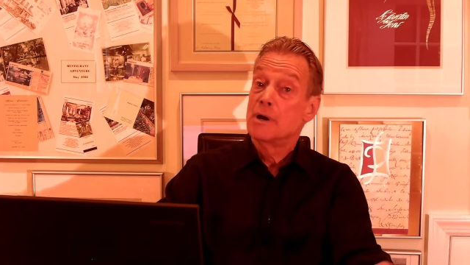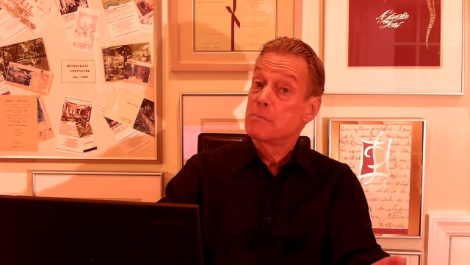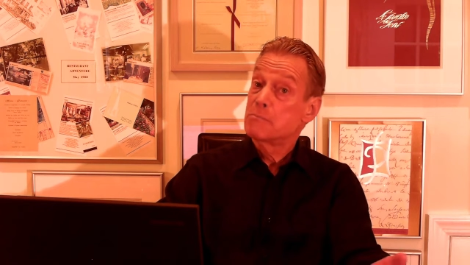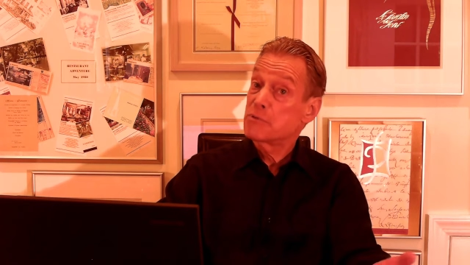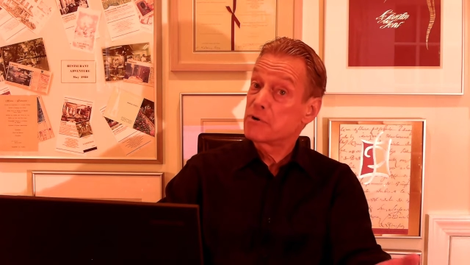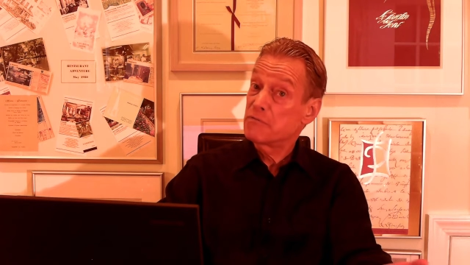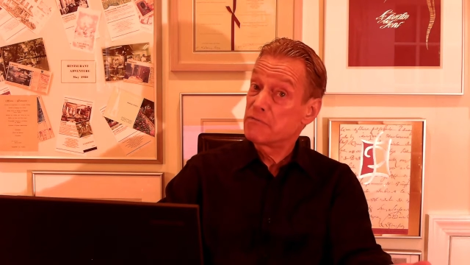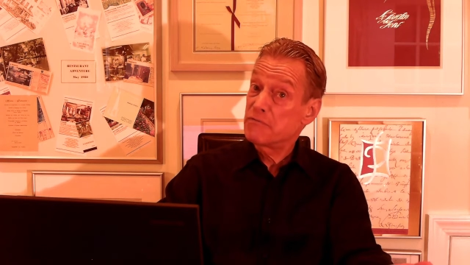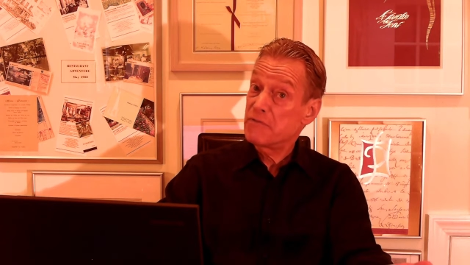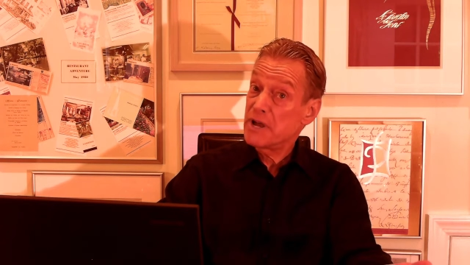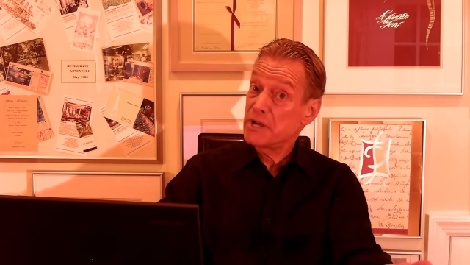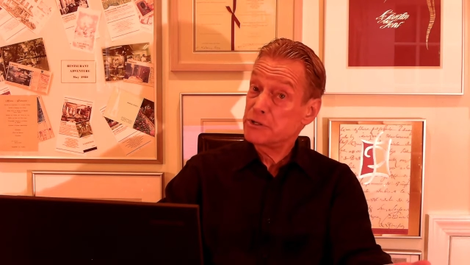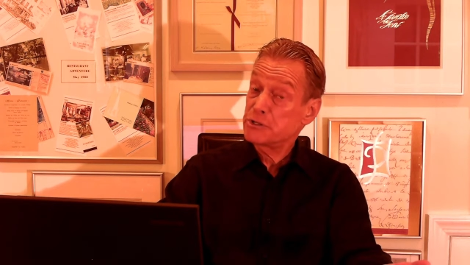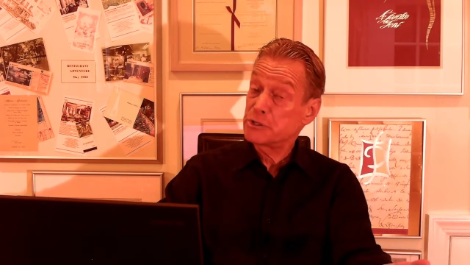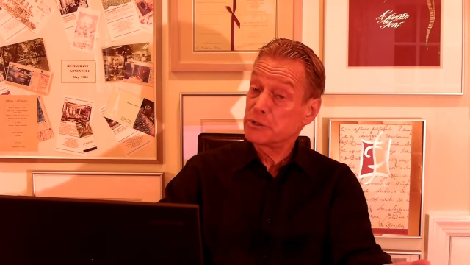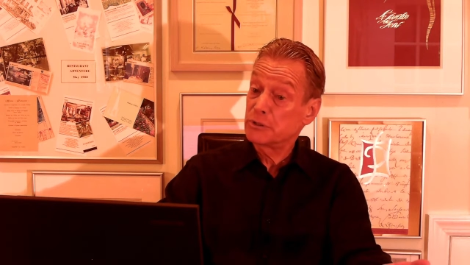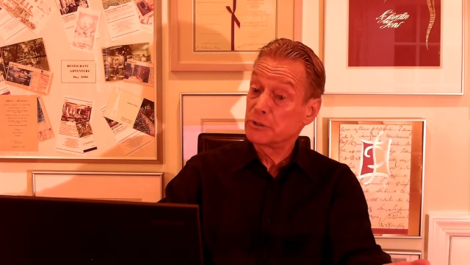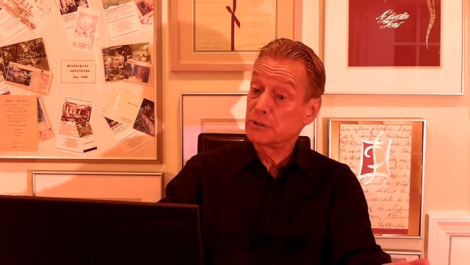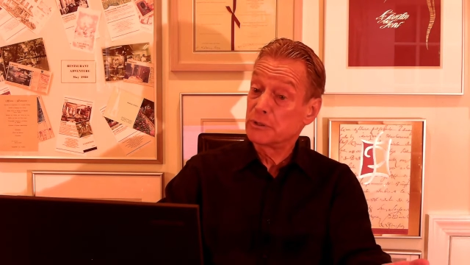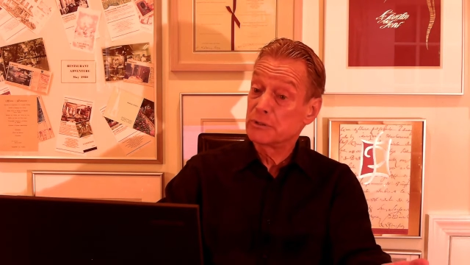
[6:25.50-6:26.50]

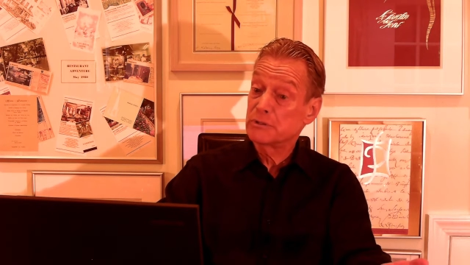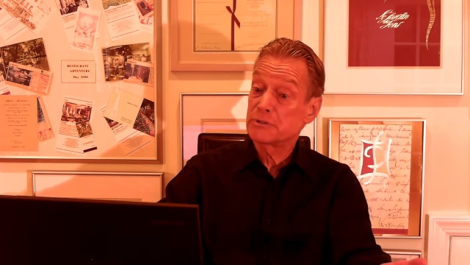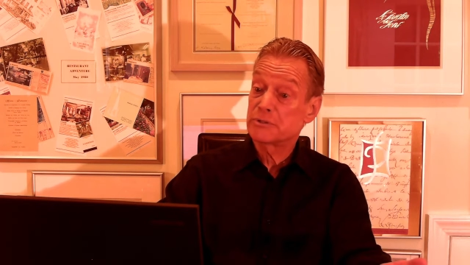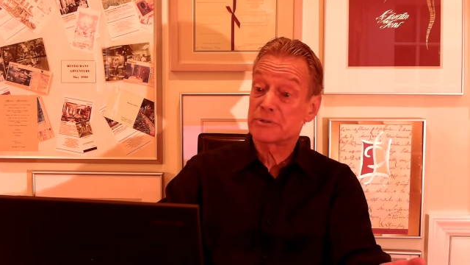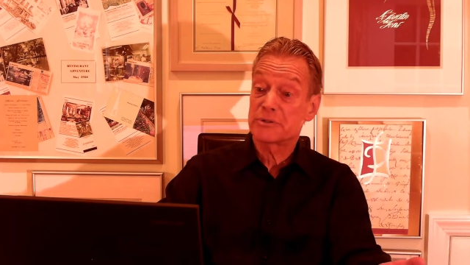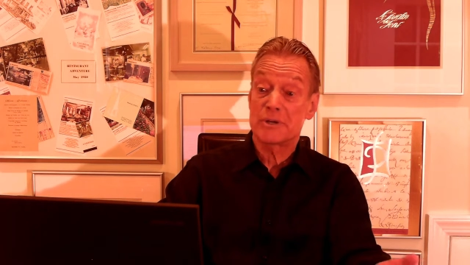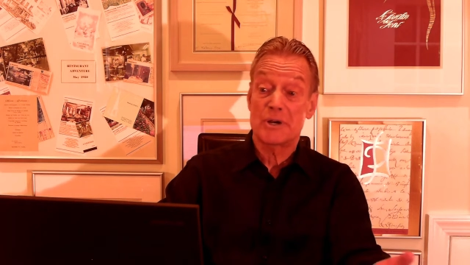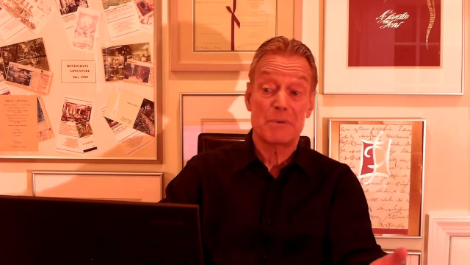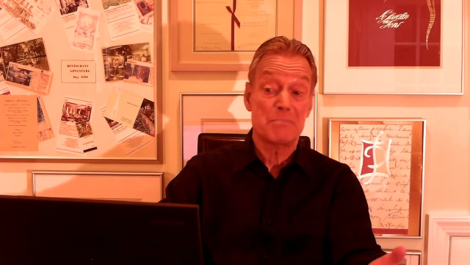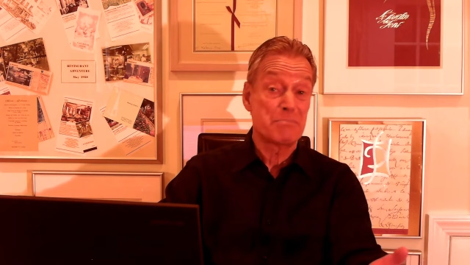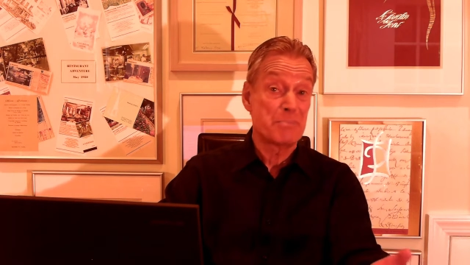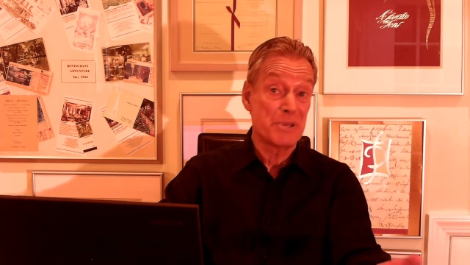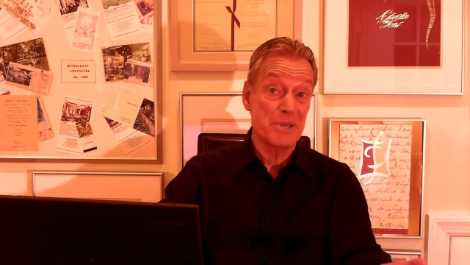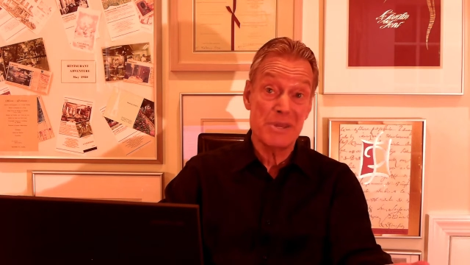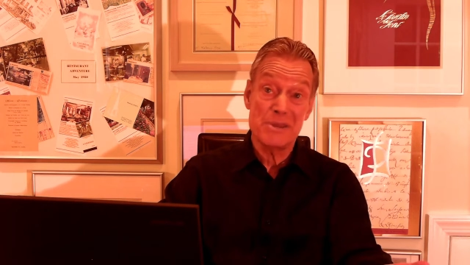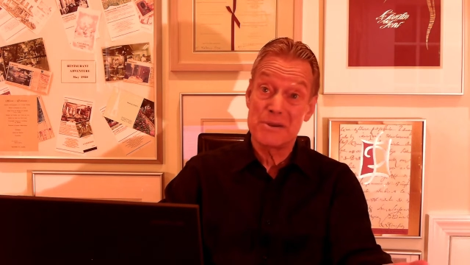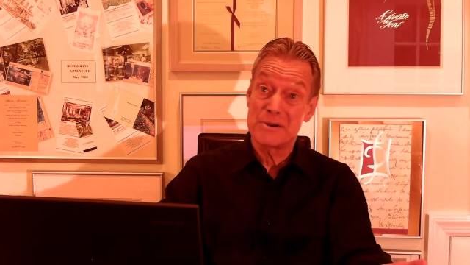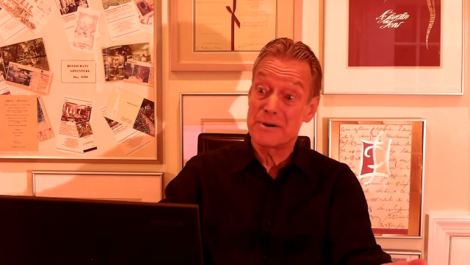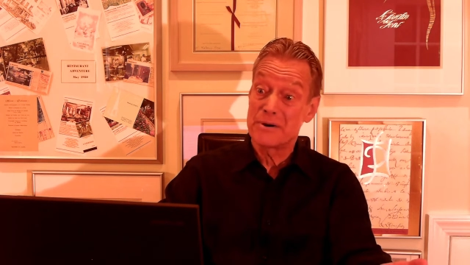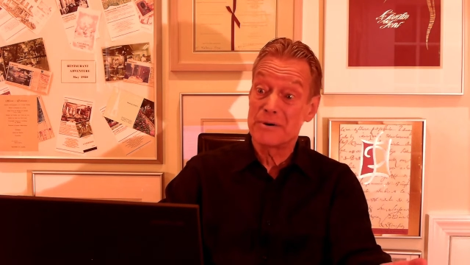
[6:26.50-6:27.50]
Professionals
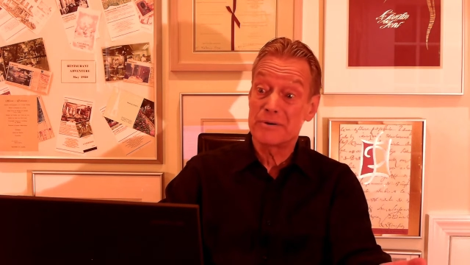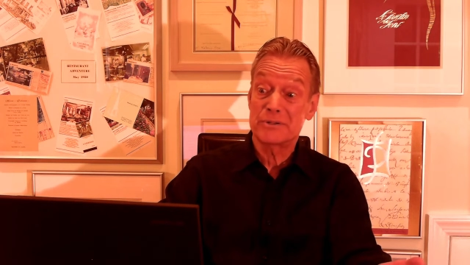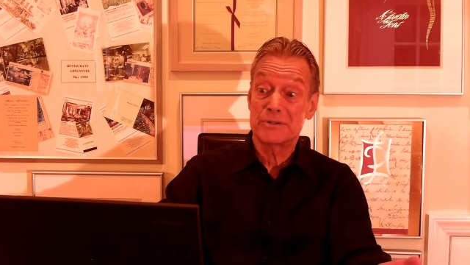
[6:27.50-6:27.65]
appear